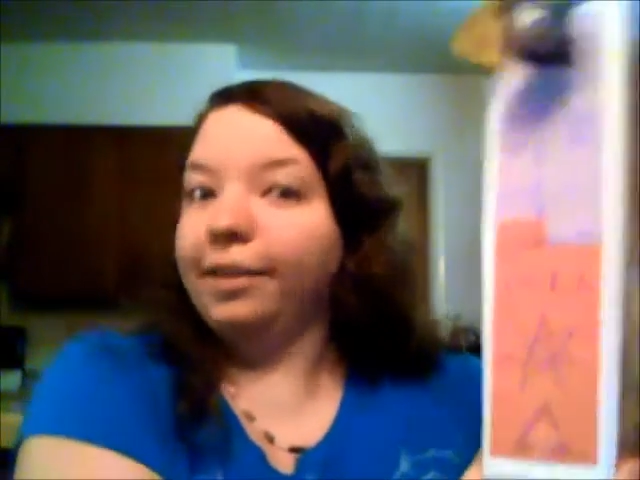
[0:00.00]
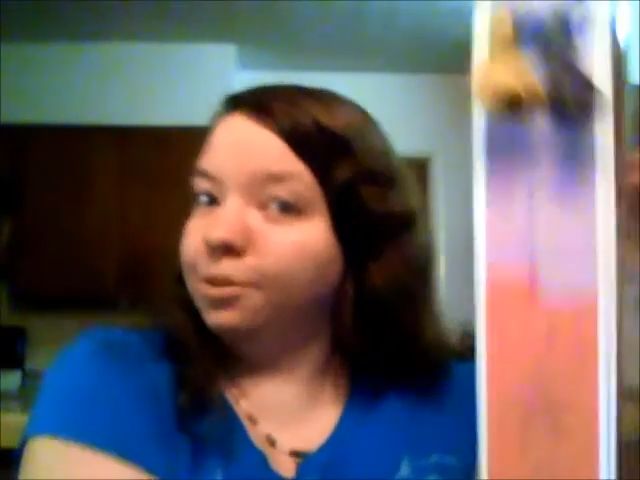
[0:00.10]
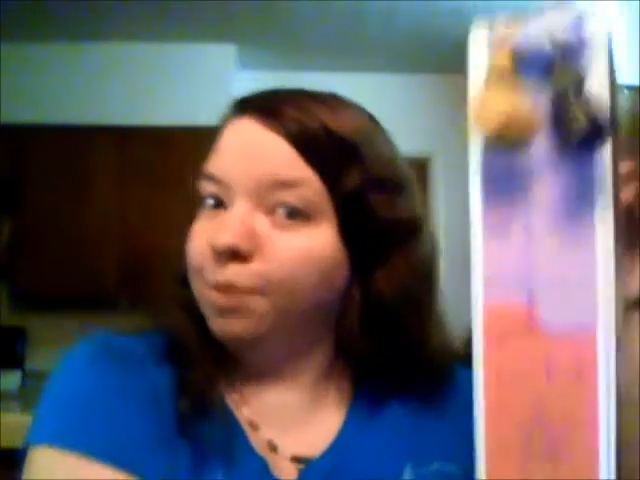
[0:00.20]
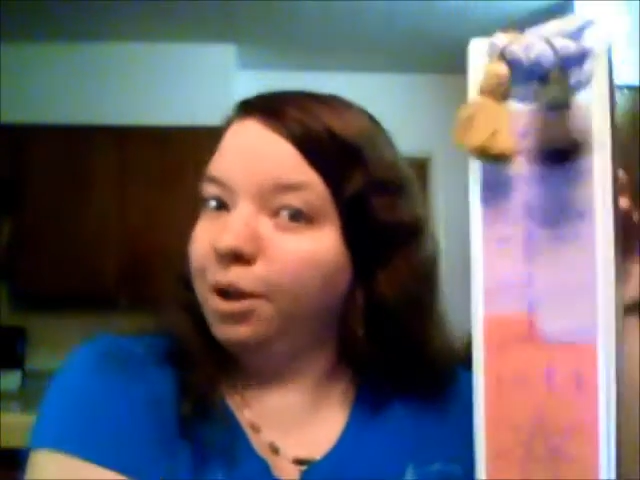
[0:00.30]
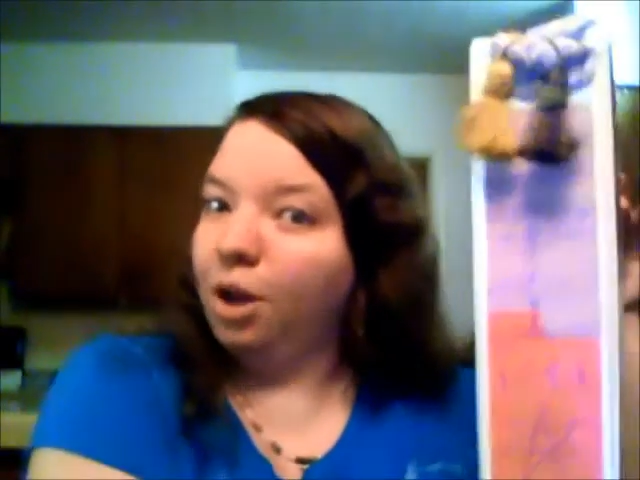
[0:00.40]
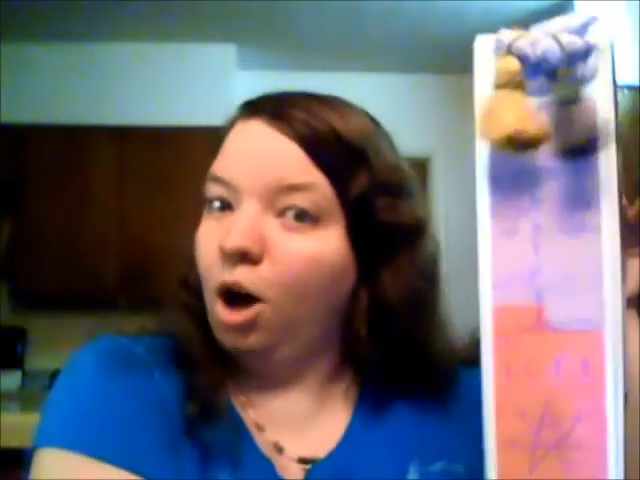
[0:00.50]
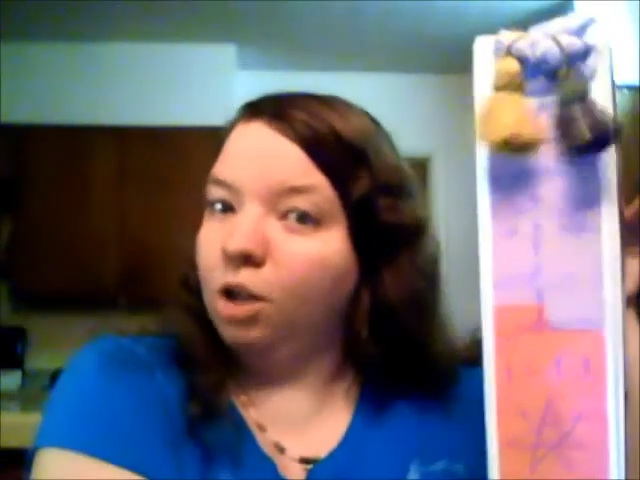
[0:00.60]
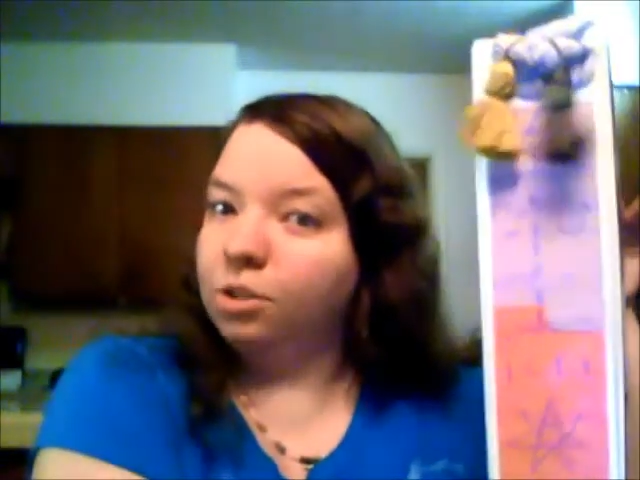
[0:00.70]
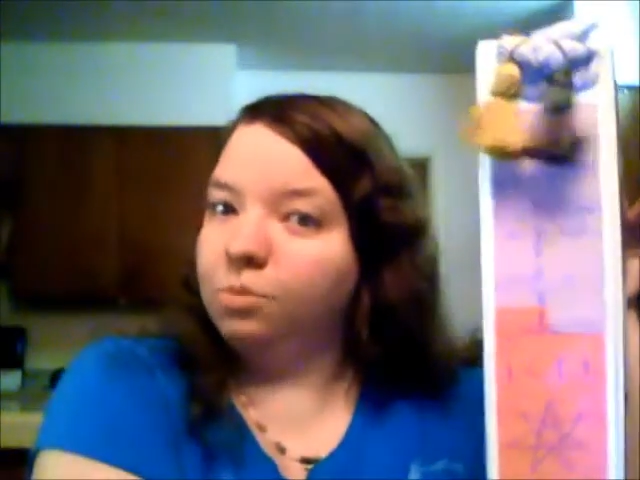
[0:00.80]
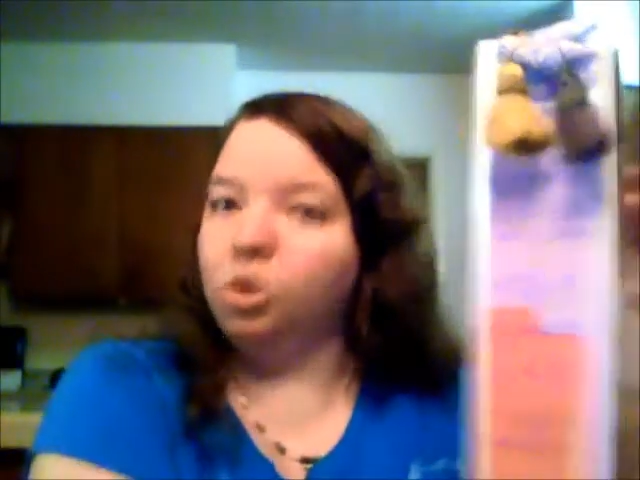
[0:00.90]
there's my
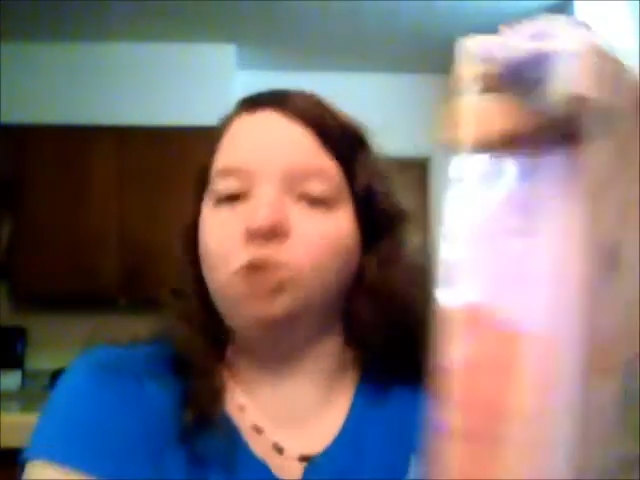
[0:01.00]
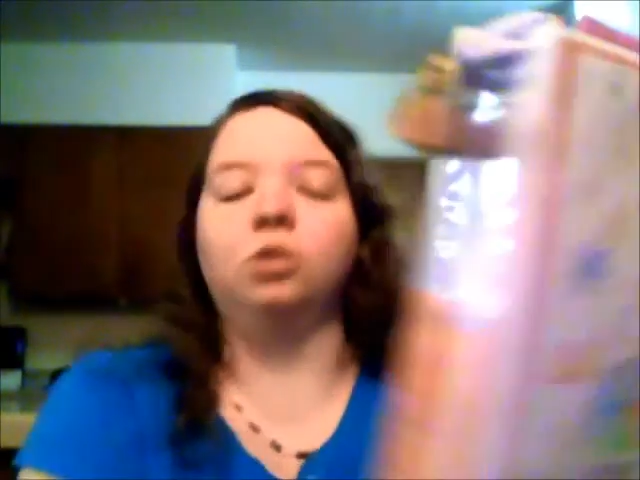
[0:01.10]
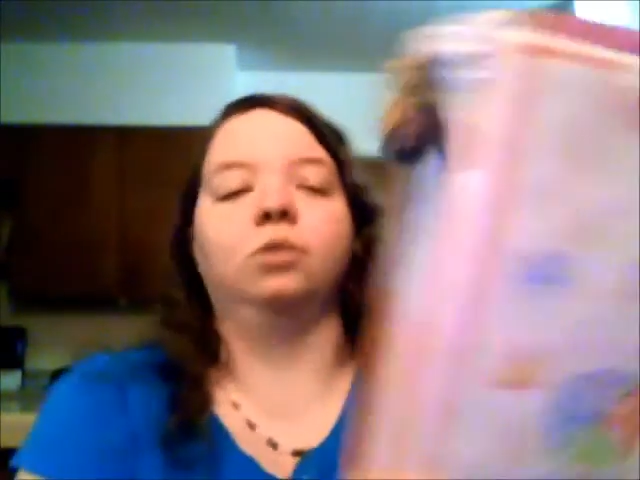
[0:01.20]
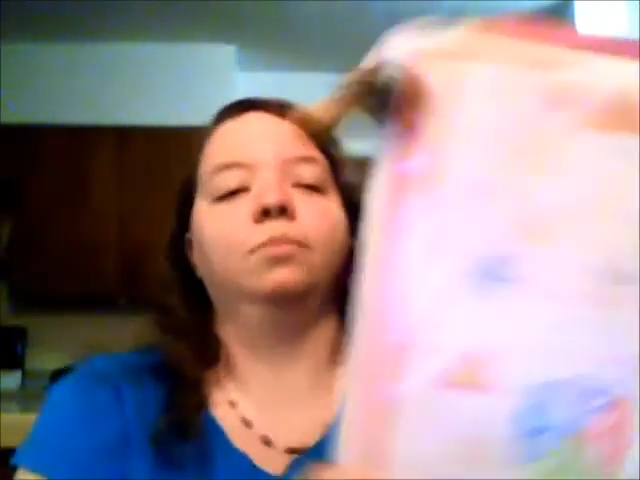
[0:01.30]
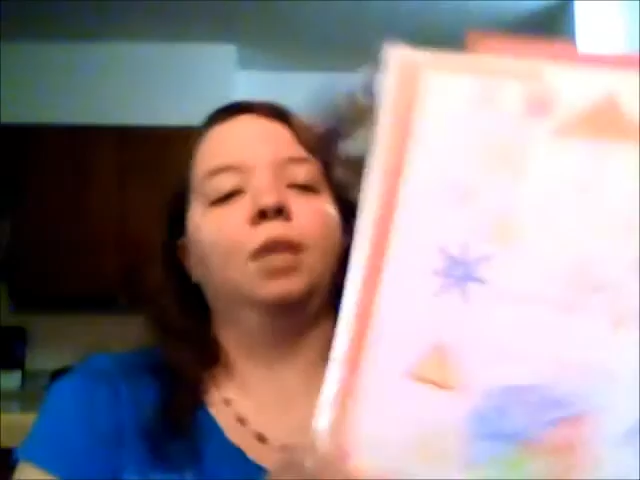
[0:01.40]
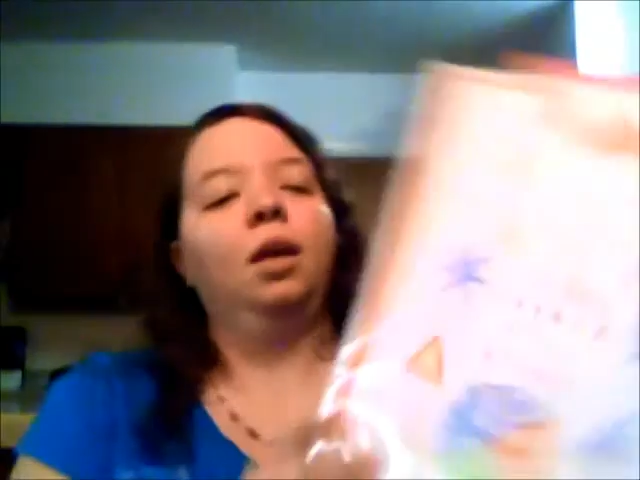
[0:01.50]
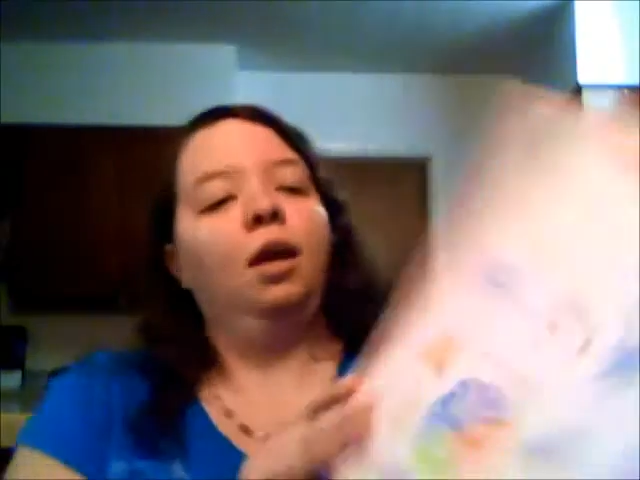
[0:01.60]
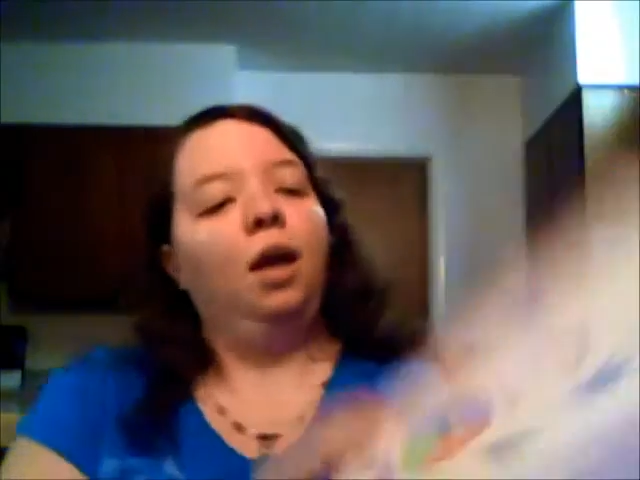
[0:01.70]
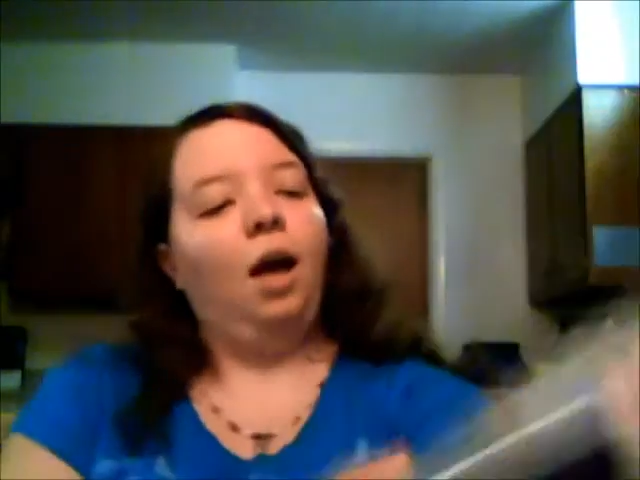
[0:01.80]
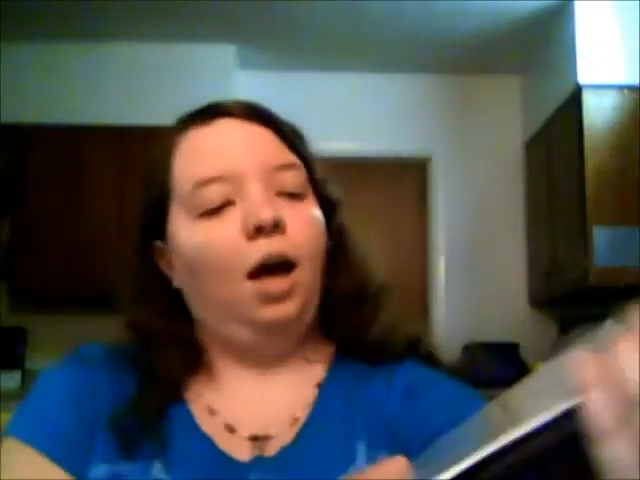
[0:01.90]
awesome journal.
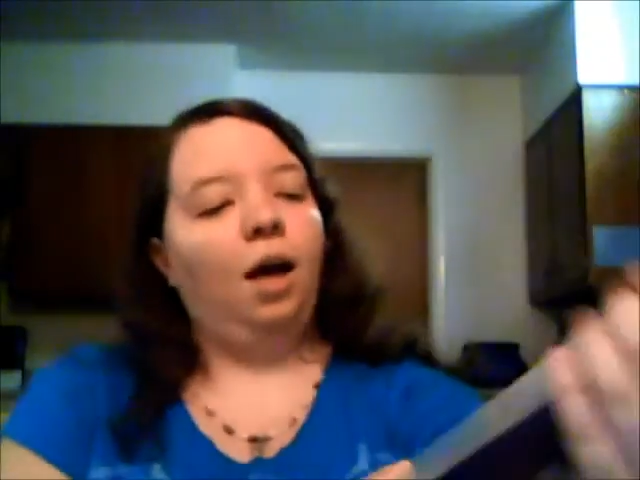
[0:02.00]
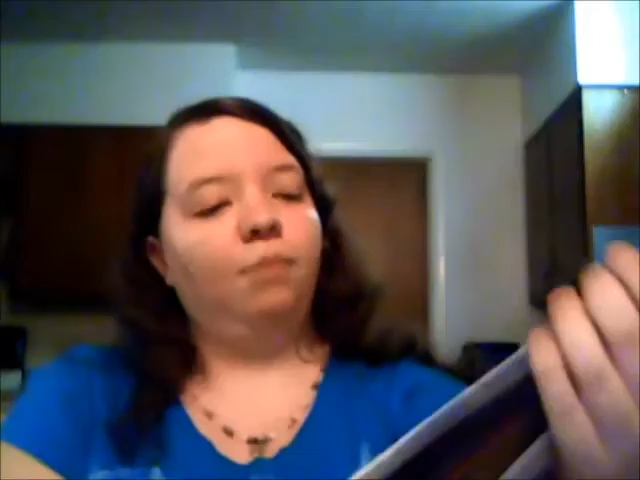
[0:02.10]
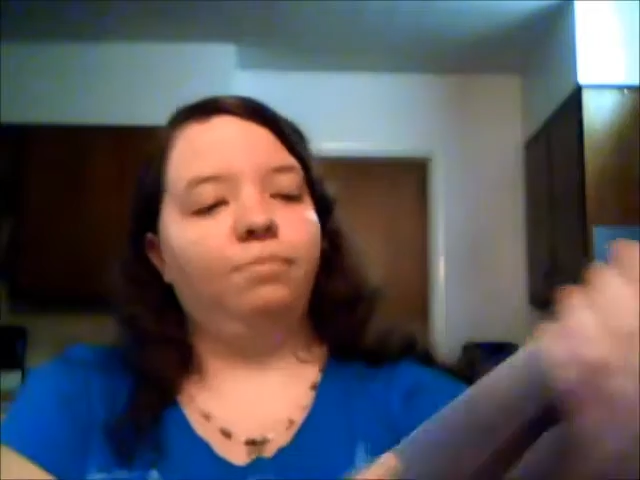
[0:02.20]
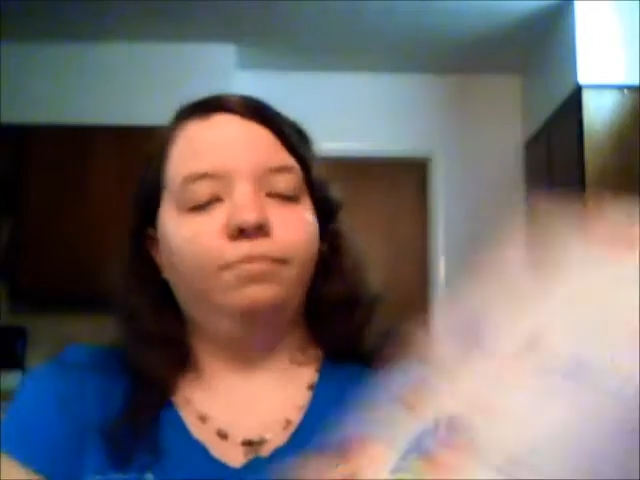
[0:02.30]
I